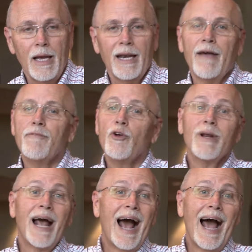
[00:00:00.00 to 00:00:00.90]
Now, if you're
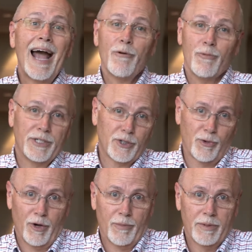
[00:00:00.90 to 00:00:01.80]
in a high-risk
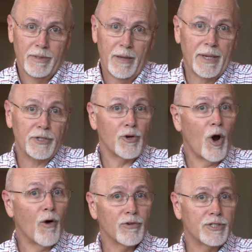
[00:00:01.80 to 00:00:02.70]
group, that means you're
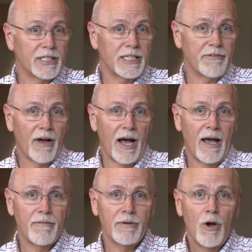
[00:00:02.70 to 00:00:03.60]
over
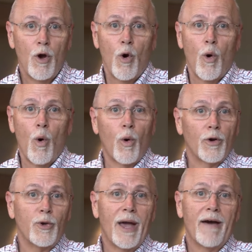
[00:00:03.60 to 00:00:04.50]
65, or
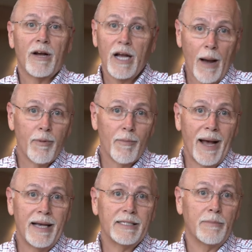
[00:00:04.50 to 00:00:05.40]
you have a
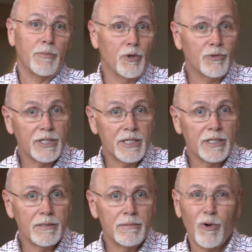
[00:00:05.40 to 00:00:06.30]
compromised immune
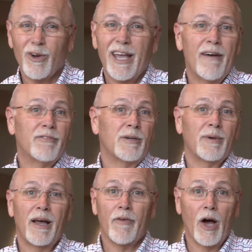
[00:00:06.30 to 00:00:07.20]
system, or you have some
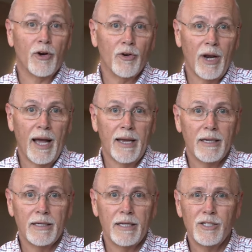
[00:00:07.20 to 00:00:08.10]
kind of underlying
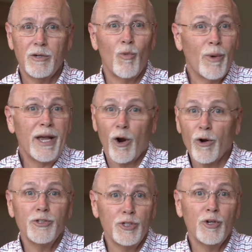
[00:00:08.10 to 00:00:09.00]
condition, we
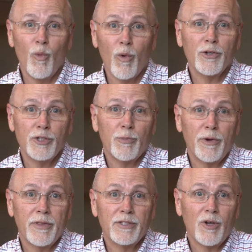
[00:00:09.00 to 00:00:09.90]
urge you to worship
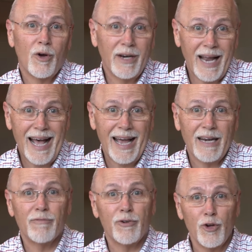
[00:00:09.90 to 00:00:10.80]
with us
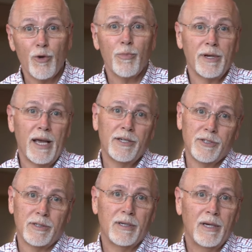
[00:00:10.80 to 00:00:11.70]
online for your
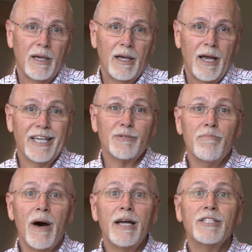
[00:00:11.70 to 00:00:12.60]
protection. As
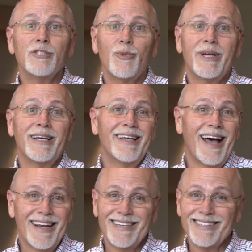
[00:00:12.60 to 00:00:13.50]
much as we'd
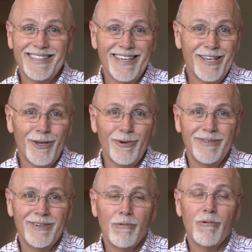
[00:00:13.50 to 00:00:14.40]
like to see
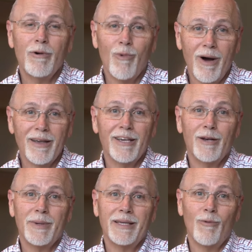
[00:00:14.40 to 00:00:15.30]
you, we want you
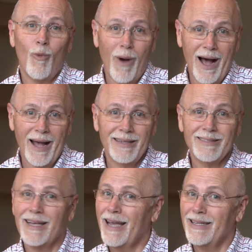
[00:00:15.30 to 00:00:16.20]
to be
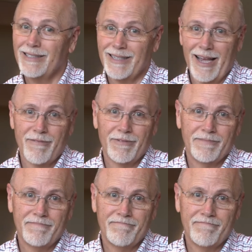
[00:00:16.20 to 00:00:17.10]
wise and safe.
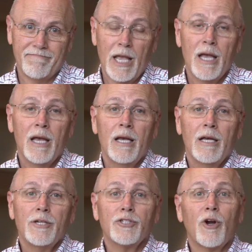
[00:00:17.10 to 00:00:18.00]

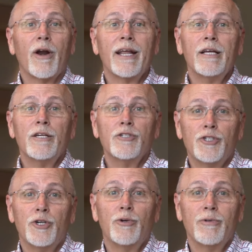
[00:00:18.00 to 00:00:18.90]
Starting
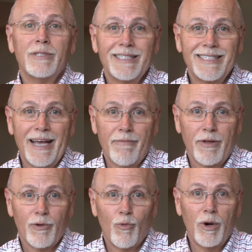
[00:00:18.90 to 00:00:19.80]
June
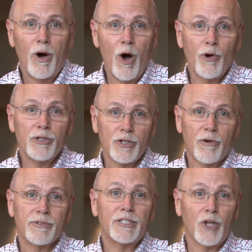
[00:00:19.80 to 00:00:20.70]
7th, we'll host
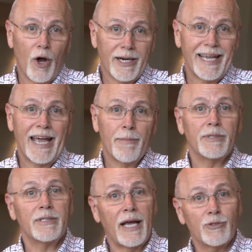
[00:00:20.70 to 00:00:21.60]
services on
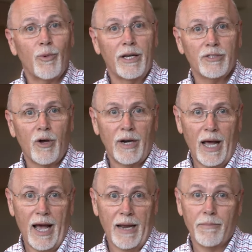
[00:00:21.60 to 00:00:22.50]
campus as well as
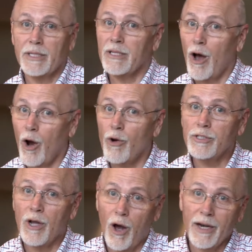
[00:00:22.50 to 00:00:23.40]
online. But to
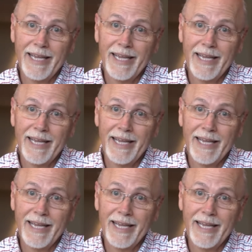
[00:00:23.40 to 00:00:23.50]
host on